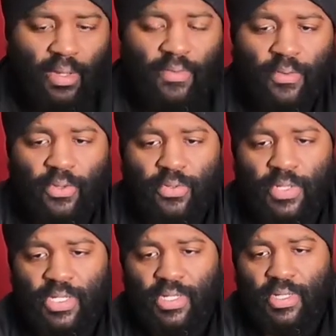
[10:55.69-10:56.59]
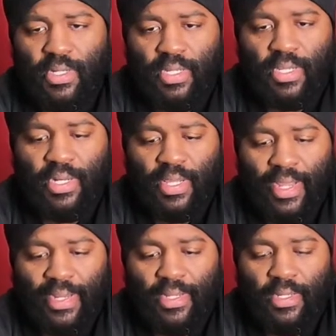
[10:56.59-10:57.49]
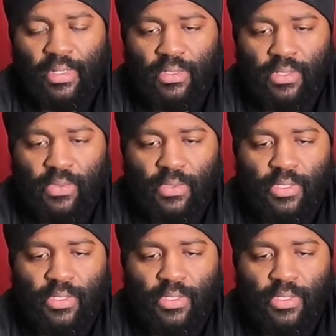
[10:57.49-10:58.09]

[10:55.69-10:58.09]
if you twitch it and get it like to